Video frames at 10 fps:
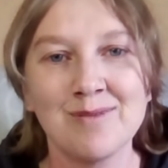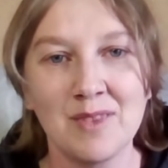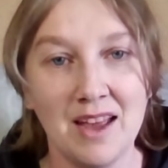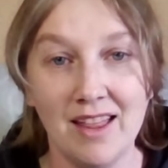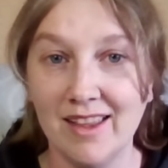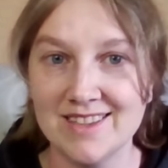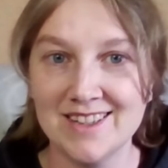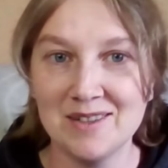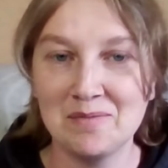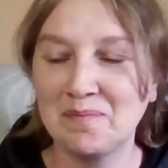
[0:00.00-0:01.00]
And that's it.
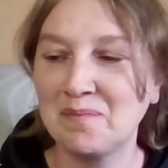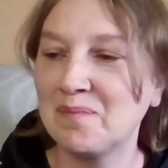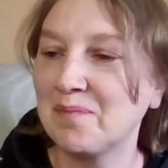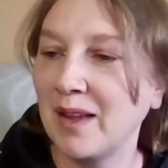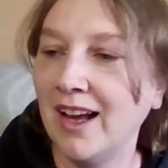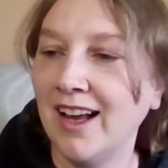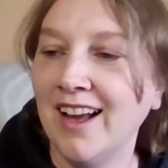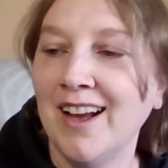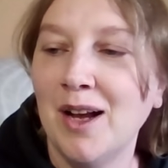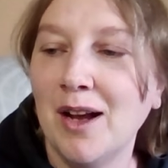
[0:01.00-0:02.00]

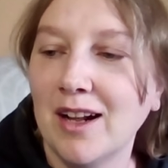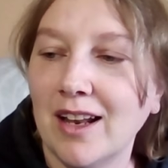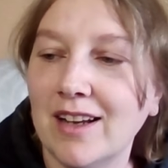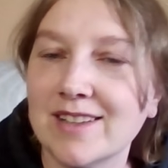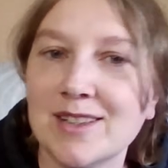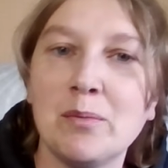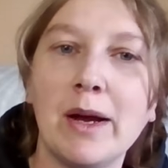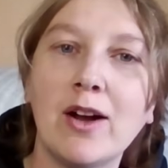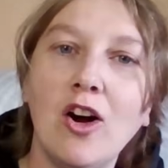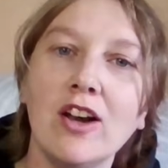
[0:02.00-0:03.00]
Glasses
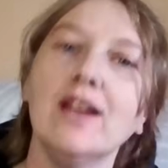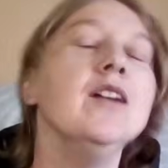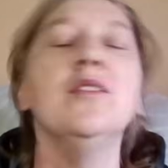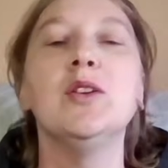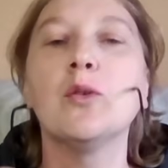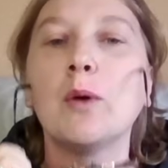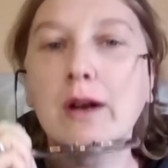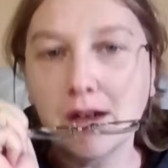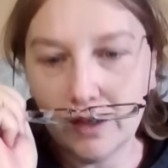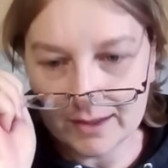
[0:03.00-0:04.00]
back on if you're wearing
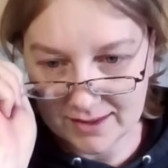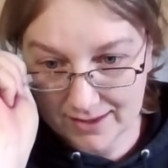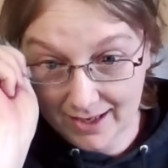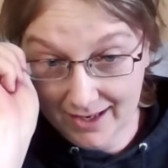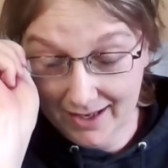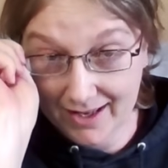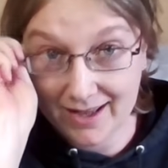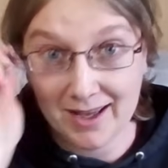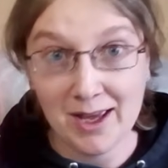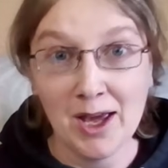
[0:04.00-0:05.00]
glasses.
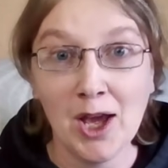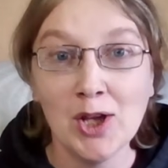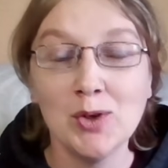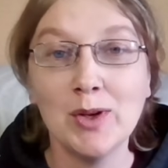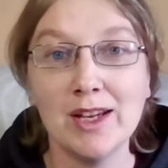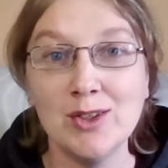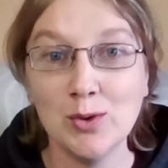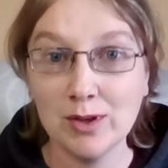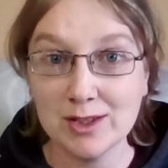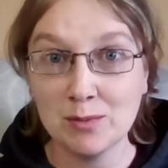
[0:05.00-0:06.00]
You can do
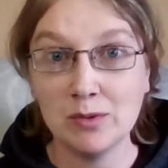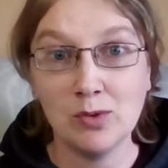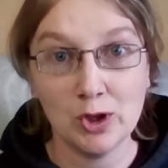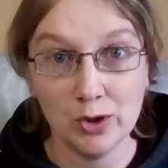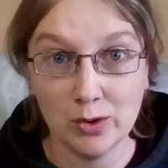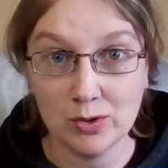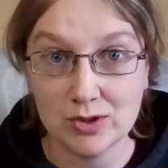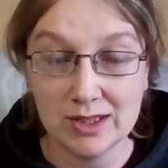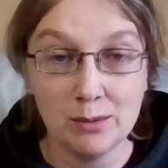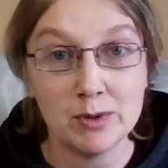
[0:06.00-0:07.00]
this before you go to
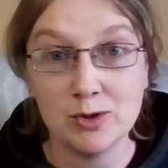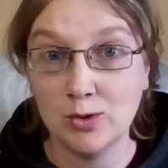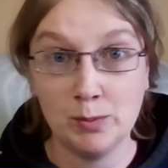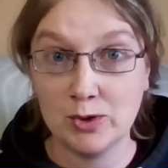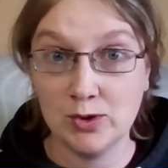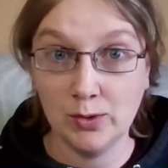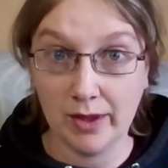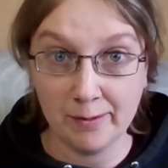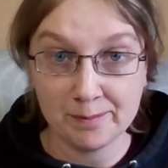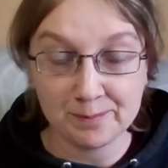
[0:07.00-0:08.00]
sleep. It's super
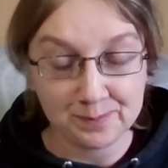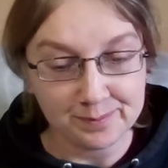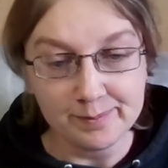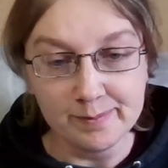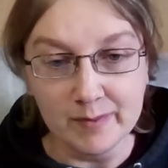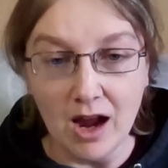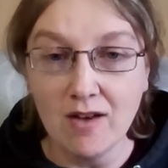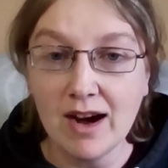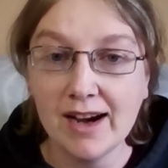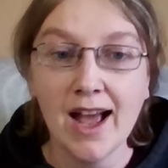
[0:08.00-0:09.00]
soothing. All
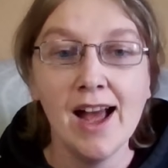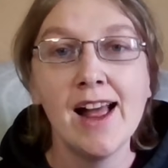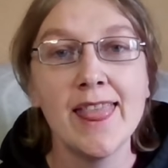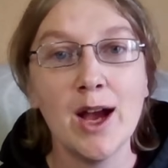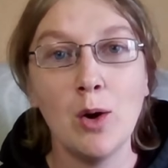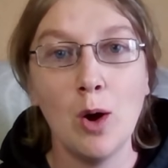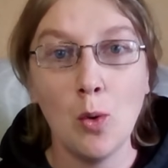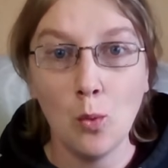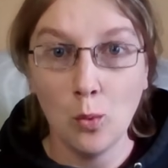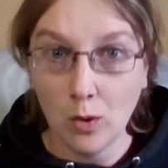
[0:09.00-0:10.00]
right. Now,
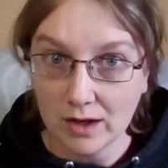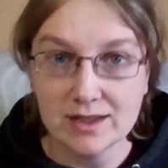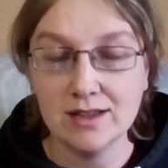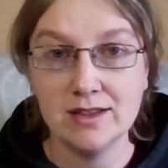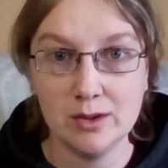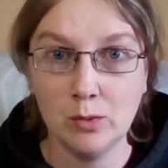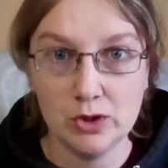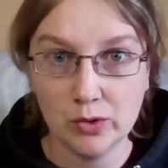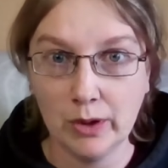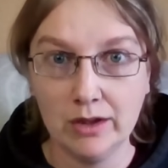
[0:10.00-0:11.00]
what did we
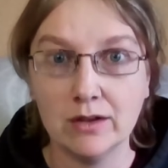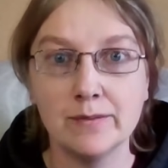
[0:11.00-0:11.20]
do here?